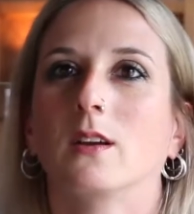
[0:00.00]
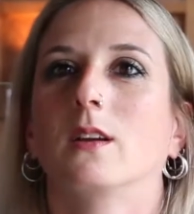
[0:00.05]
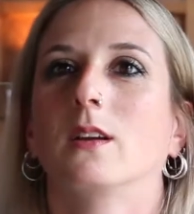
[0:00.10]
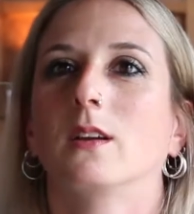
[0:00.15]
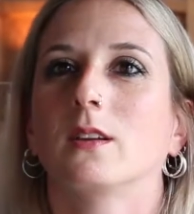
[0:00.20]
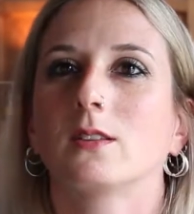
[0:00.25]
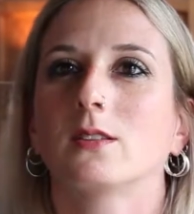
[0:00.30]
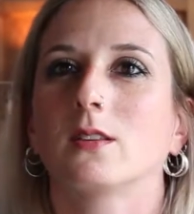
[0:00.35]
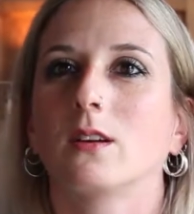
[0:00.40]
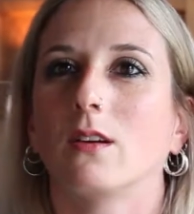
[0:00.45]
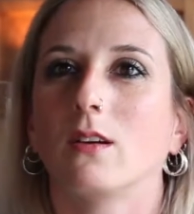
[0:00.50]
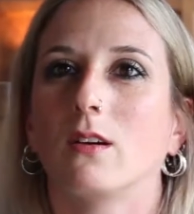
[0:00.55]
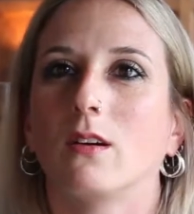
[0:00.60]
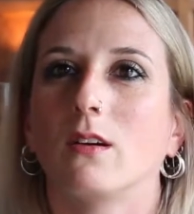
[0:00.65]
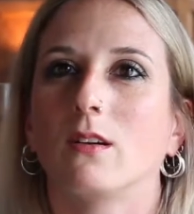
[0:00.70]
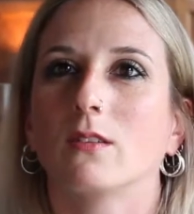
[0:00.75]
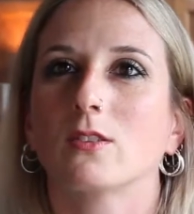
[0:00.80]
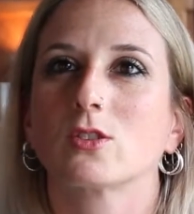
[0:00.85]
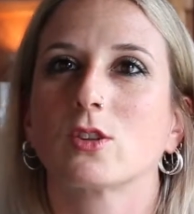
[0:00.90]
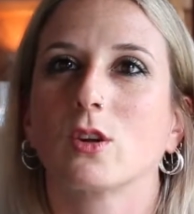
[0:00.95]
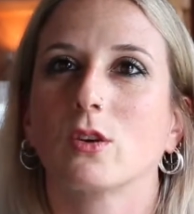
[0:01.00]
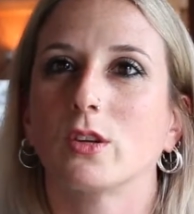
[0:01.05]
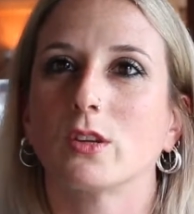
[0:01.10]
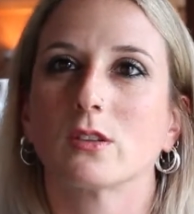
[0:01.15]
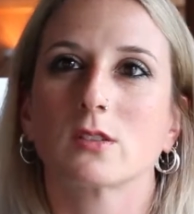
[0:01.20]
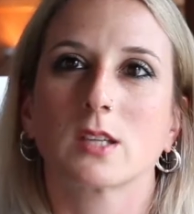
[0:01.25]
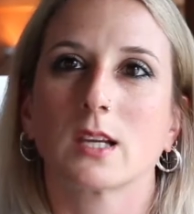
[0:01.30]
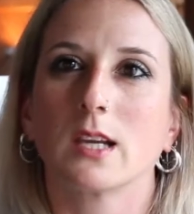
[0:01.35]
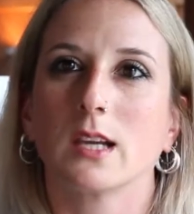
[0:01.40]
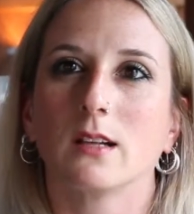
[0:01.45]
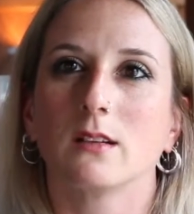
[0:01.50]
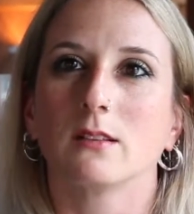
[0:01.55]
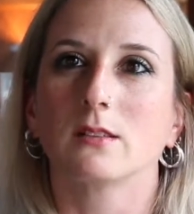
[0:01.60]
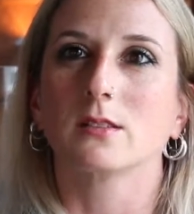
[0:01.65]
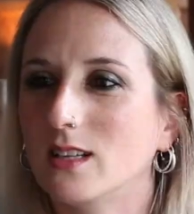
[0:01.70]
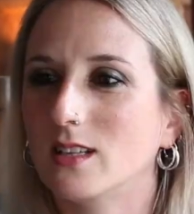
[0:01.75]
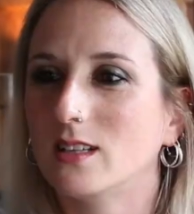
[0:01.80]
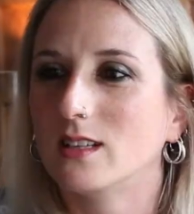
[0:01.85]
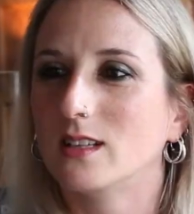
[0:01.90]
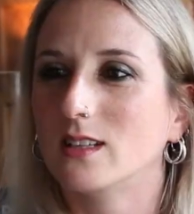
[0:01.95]
So show your skills.
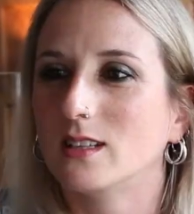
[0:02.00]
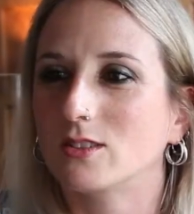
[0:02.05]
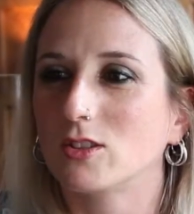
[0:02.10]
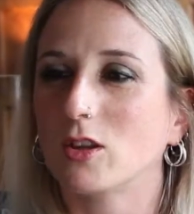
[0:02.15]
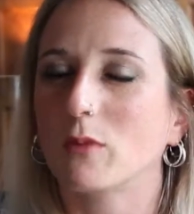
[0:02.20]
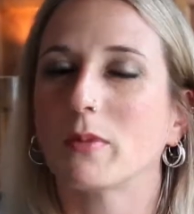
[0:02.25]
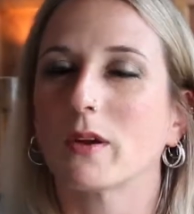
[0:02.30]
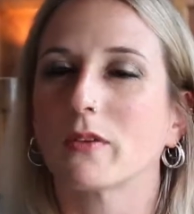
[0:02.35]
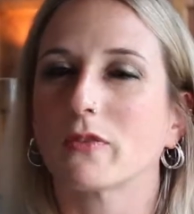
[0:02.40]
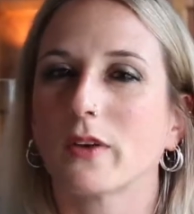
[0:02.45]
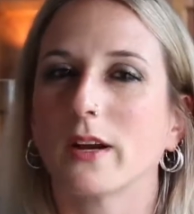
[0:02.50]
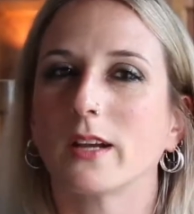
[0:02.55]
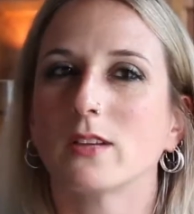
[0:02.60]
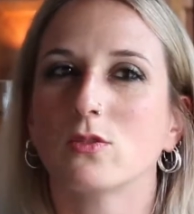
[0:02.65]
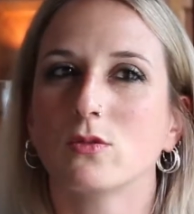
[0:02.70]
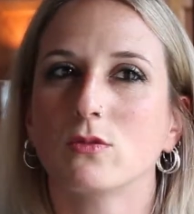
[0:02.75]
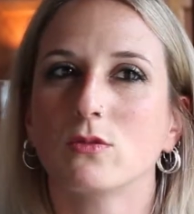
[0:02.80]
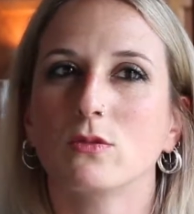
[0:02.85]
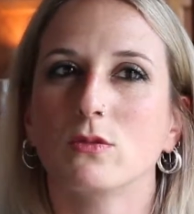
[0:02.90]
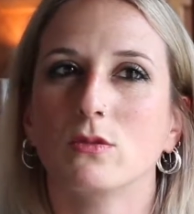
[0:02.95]
Don't be afraid to